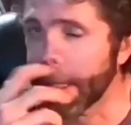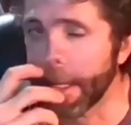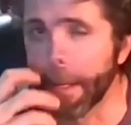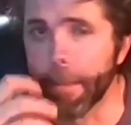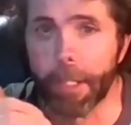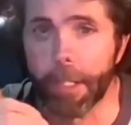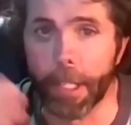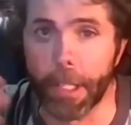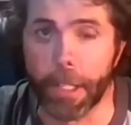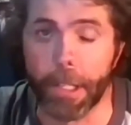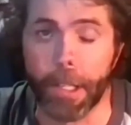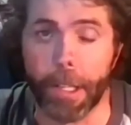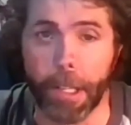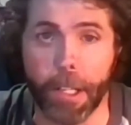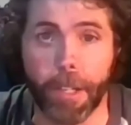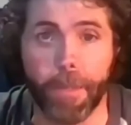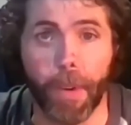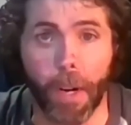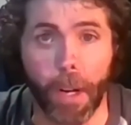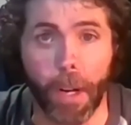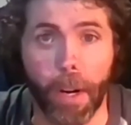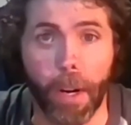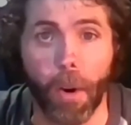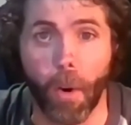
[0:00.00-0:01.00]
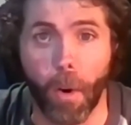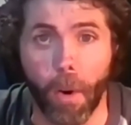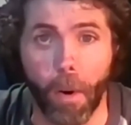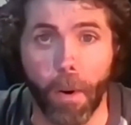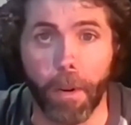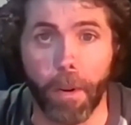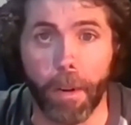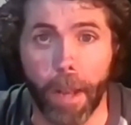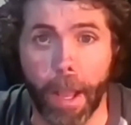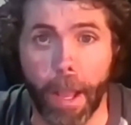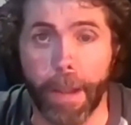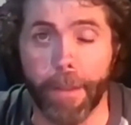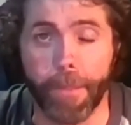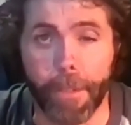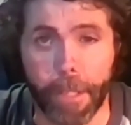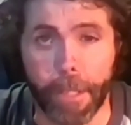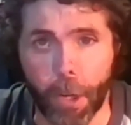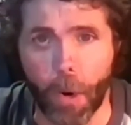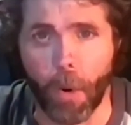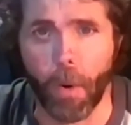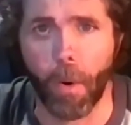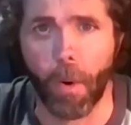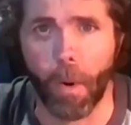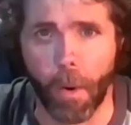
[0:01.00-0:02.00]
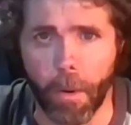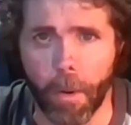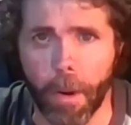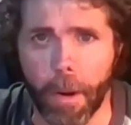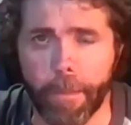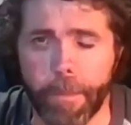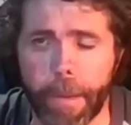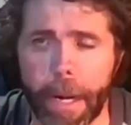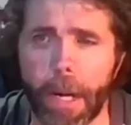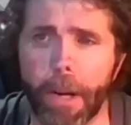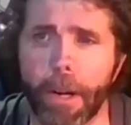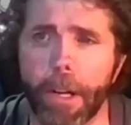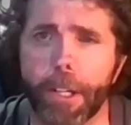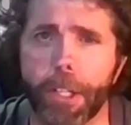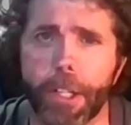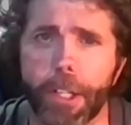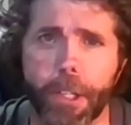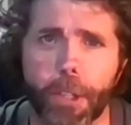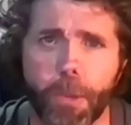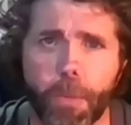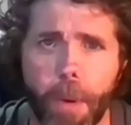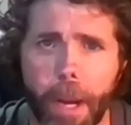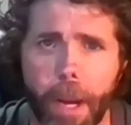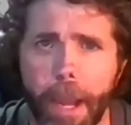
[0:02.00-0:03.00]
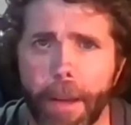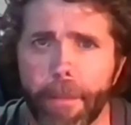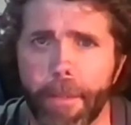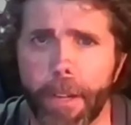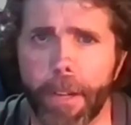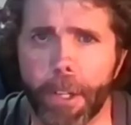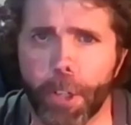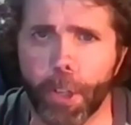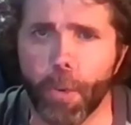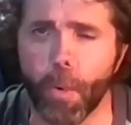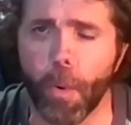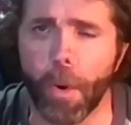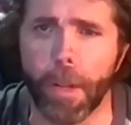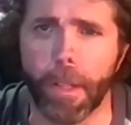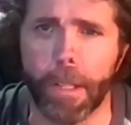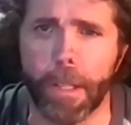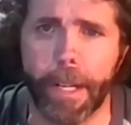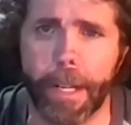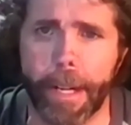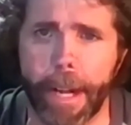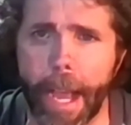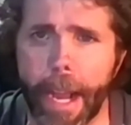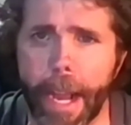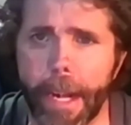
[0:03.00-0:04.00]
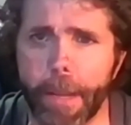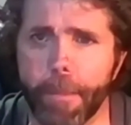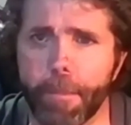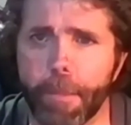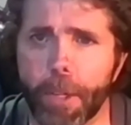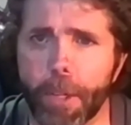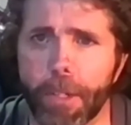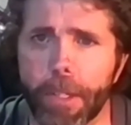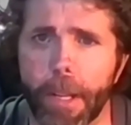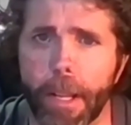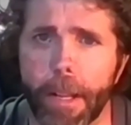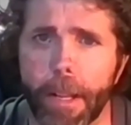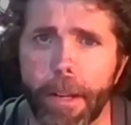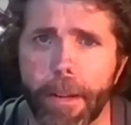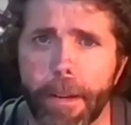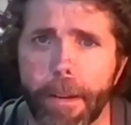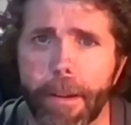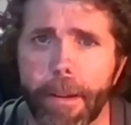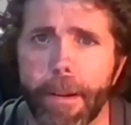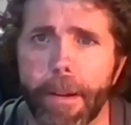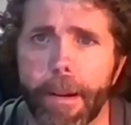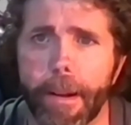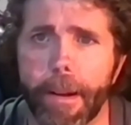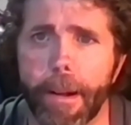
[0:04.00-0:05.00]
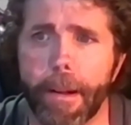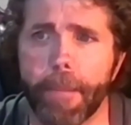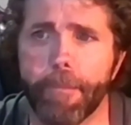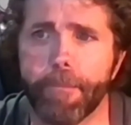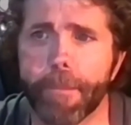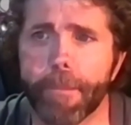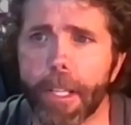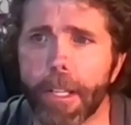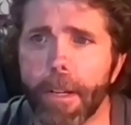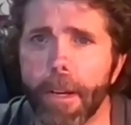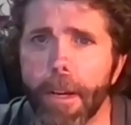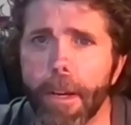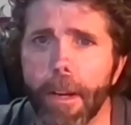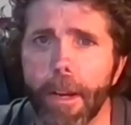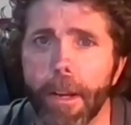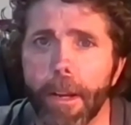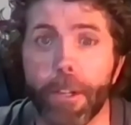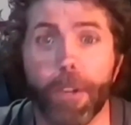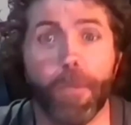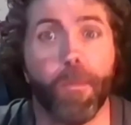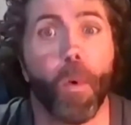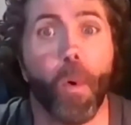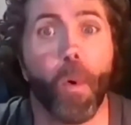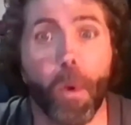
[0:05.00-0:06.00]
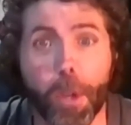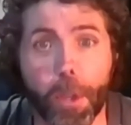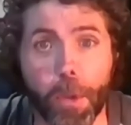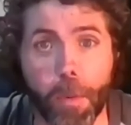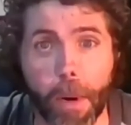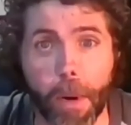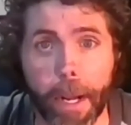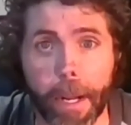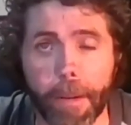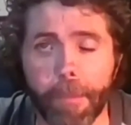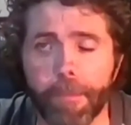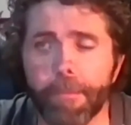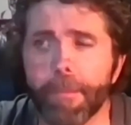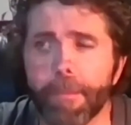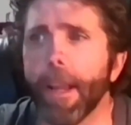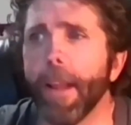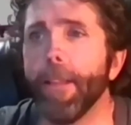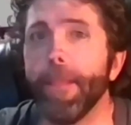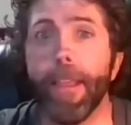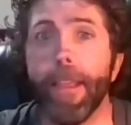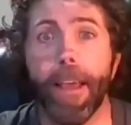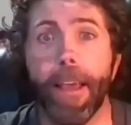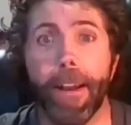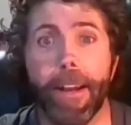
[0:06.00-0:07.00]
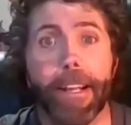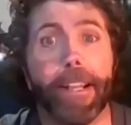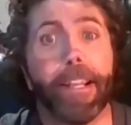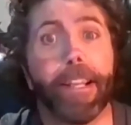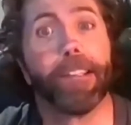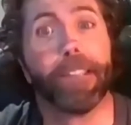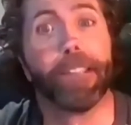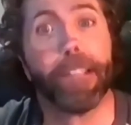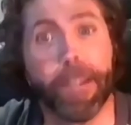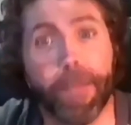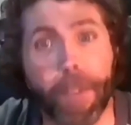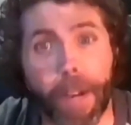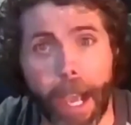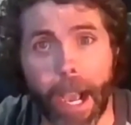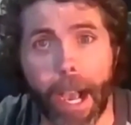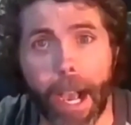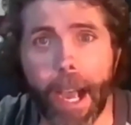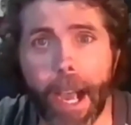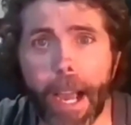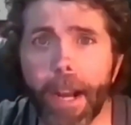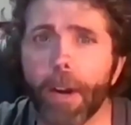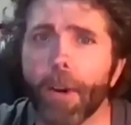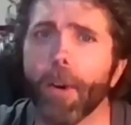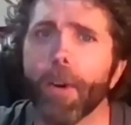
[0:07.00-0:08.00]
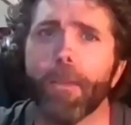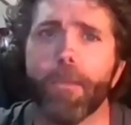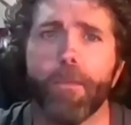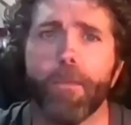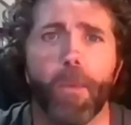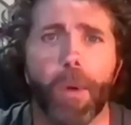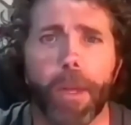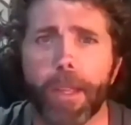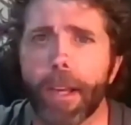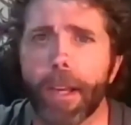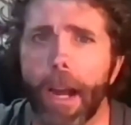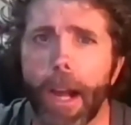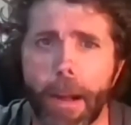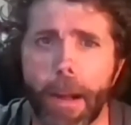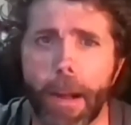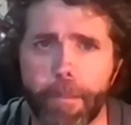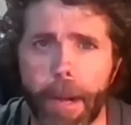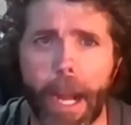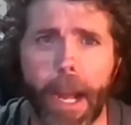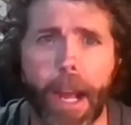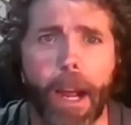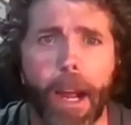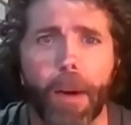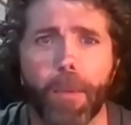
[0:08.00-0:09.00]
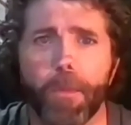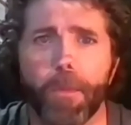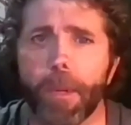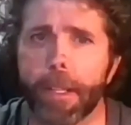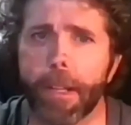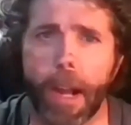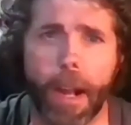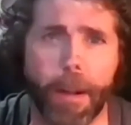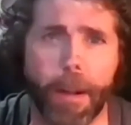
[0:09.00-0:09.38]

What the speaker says: teams is a very hard life. It's hard on marriages. We have historically a 90% divorce rate. And then it gets even higher with combat